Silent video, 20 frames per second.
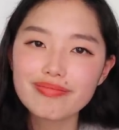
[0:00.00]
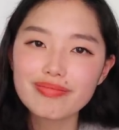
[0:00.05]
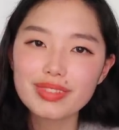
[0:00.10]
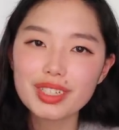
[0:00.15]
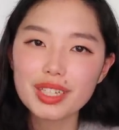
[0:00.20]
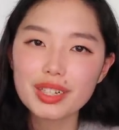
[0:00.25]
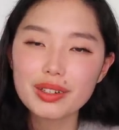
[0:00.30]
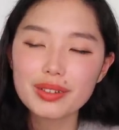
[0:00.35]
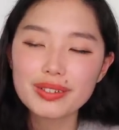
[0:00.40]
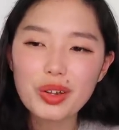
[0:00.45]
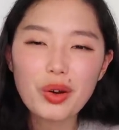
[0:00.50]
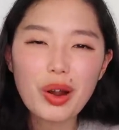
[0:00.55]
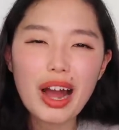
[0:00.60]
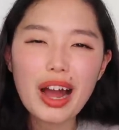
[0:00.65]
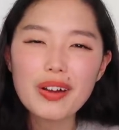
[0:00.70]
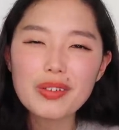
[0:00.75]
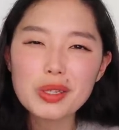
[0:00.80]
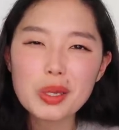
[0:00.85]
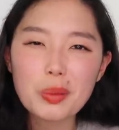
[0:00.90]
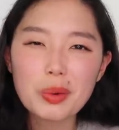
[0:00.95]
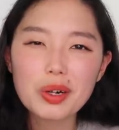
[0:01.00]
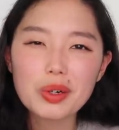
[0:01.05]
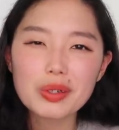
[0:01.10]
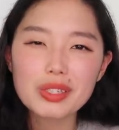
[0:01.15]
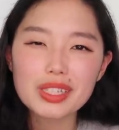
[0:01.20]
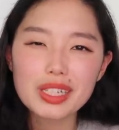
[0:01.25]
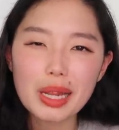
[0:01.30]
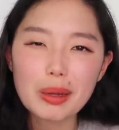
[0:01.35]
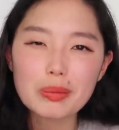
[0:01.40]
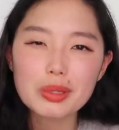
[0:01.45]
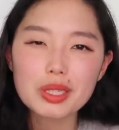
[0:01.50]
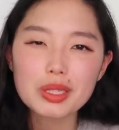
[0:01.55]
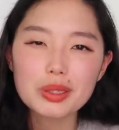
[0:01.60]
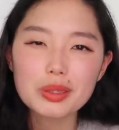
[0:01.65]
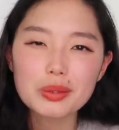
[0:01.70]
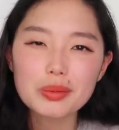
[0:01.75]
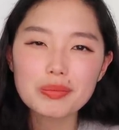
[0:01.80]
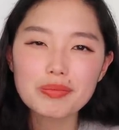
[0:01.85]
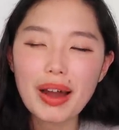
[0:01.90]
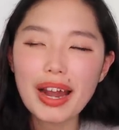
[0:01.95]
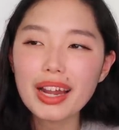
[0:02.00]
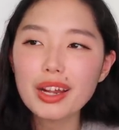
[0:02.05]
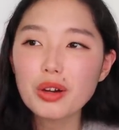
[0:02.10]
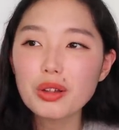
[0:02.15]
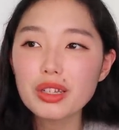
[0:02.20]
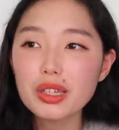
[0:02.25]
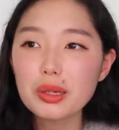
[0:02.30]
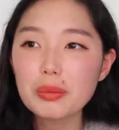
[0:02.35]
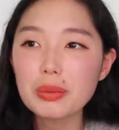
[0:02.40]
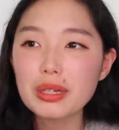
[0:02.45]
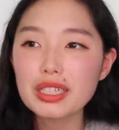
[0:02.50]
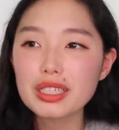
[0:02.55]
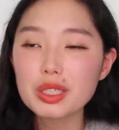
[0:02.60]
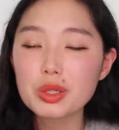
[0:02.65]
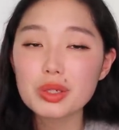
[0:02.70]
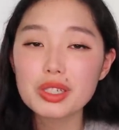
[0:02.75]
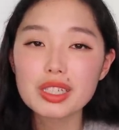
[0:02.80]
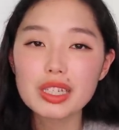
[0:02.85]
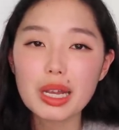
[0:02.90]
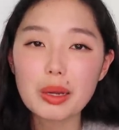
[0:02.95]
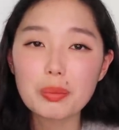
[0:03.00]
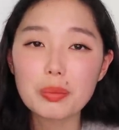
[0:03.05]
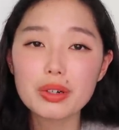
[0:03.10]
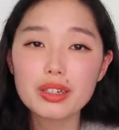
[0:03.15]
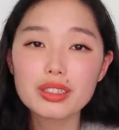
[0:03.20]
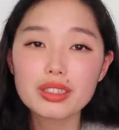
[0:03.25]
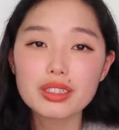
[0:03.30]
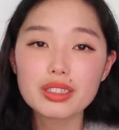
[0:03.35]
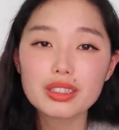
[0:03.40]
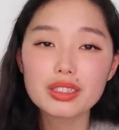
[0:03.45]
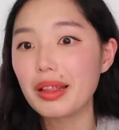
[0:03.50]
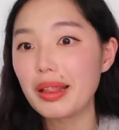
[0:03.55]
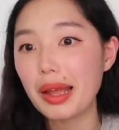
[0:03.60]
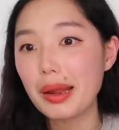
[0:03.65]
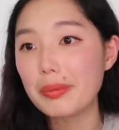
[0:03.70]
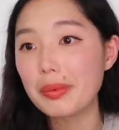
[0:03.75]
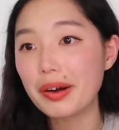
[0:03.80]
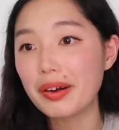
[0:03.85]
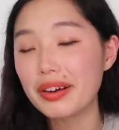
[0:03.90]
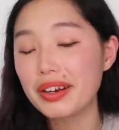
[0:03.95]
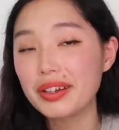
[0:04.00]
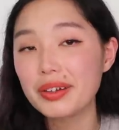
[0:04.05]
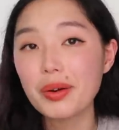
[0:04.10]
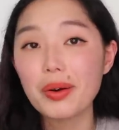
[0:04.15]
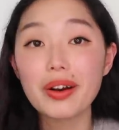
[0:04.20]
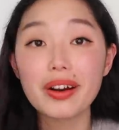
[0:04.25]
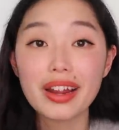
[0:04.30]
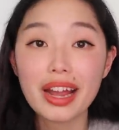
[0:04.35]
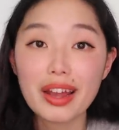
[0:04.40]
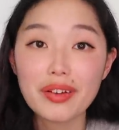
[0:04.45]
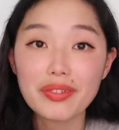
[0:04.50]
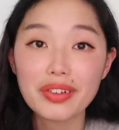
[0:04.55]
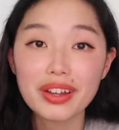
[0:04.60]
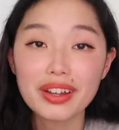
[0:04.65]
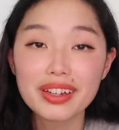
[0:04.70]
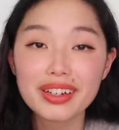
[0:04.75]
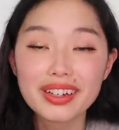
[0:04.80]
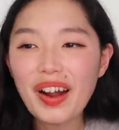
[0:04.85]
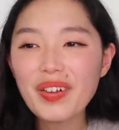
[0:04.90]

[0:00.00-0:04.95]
You know, you don't have somewhere to escape to. My only place to escape was the library or a cafe.